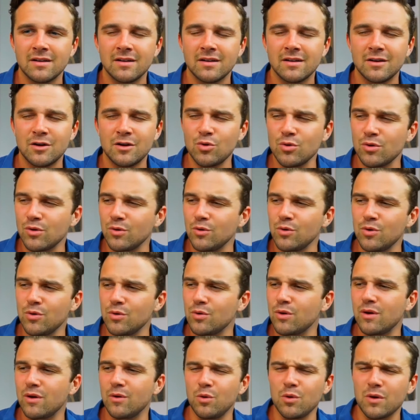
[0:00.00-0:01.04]

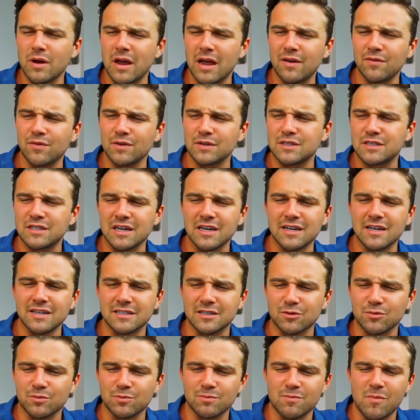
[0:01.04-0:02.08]
Who gave a seat
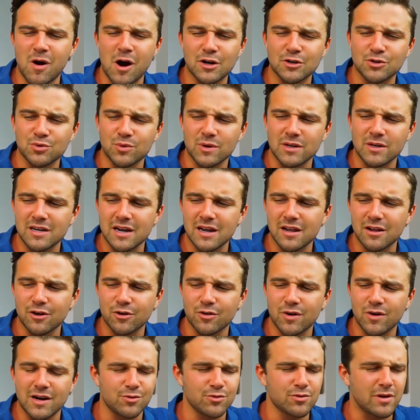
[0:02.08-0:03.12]
to Marjorie Taylor
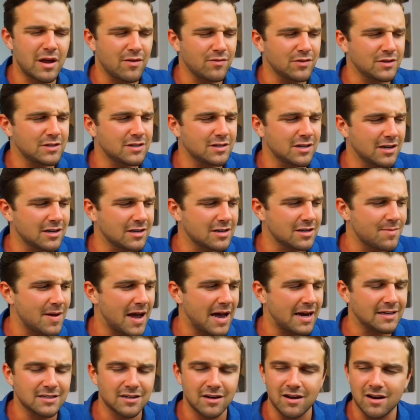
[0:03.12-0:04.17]
Greene? Who gave a seat to
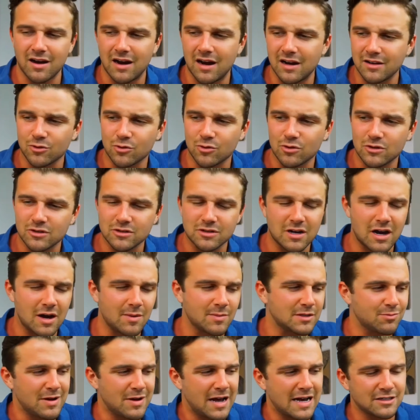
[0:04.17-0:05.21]
Madison Cawthorn or
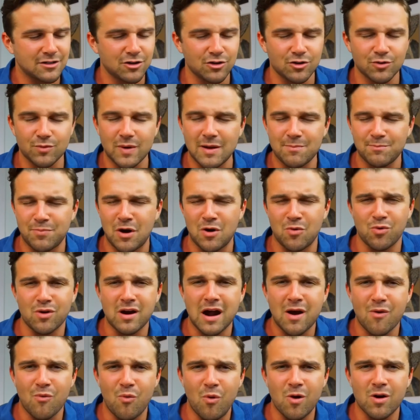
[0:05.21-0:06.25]
Thomas Massie or Rand Paul? We're
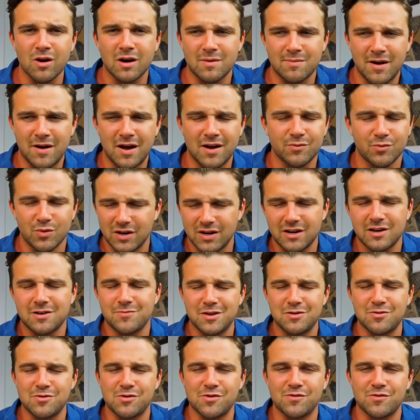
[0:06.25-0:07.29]
at war. Come on. We need to
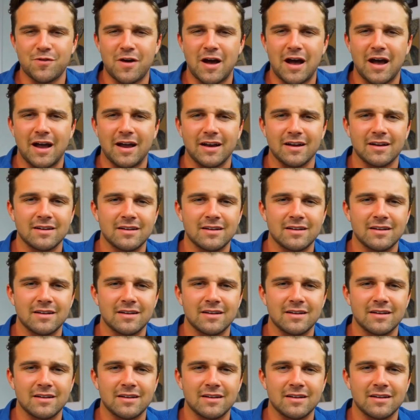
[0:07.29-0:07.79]
be unified.